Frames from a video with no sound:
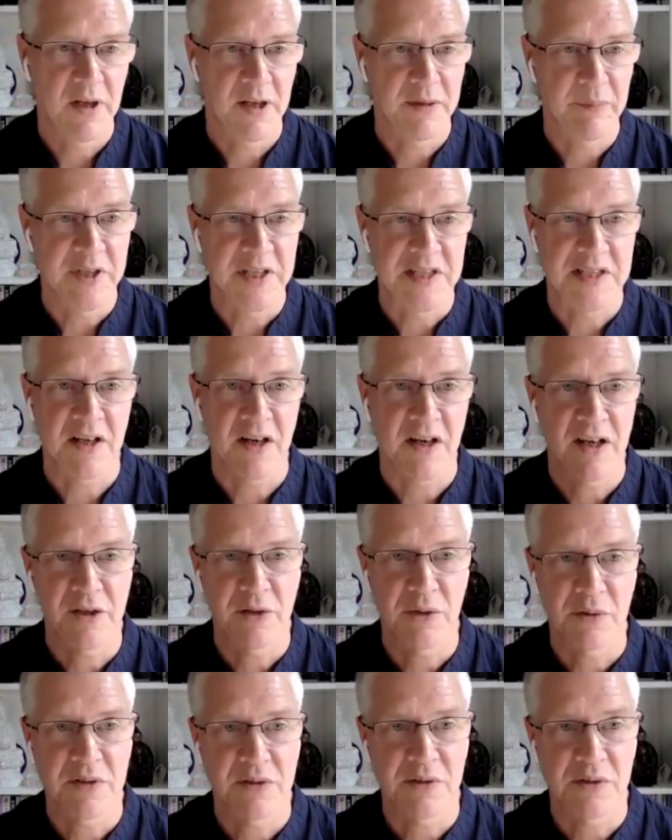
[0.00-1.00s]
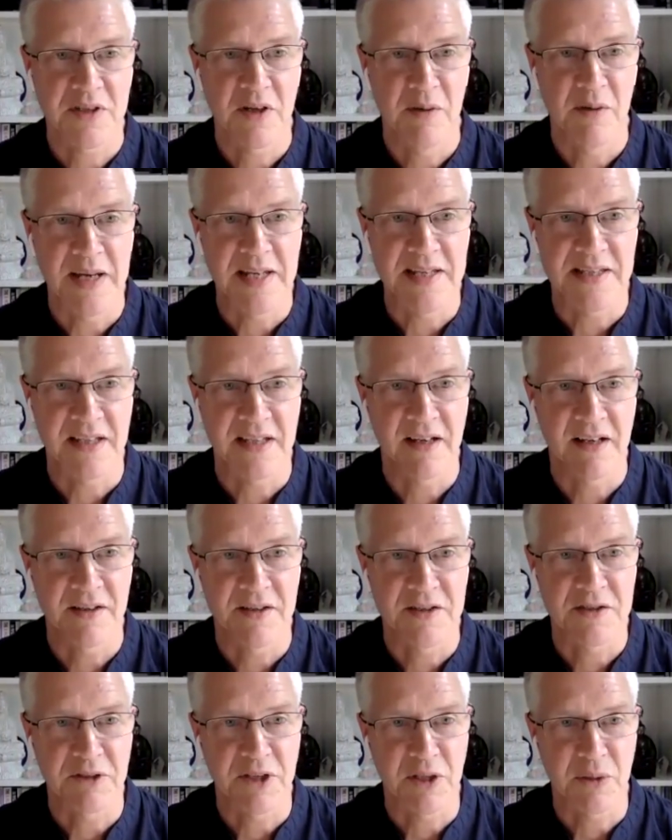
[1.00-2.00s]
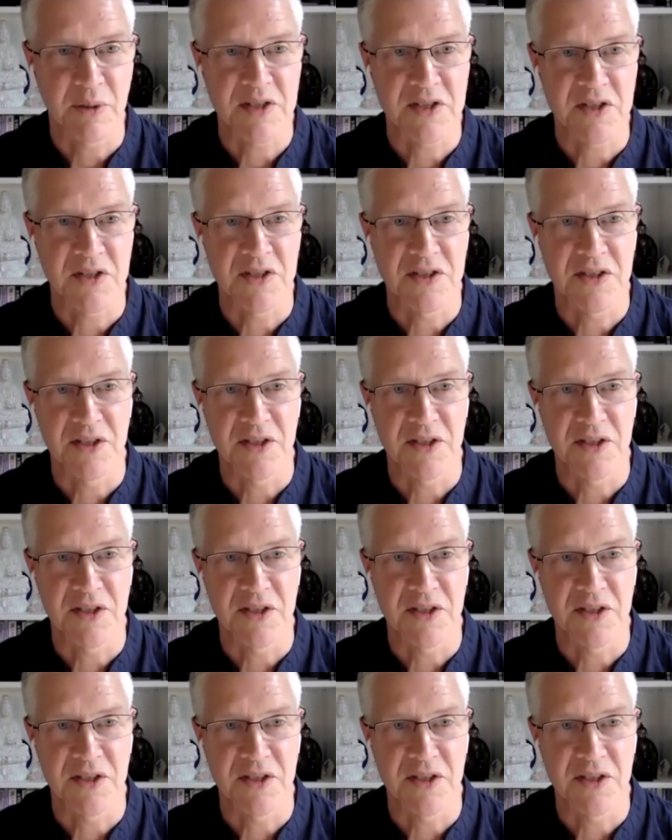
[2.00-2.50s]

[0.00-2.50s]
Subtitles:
I mean, Sky, you're so amazing at answering questions,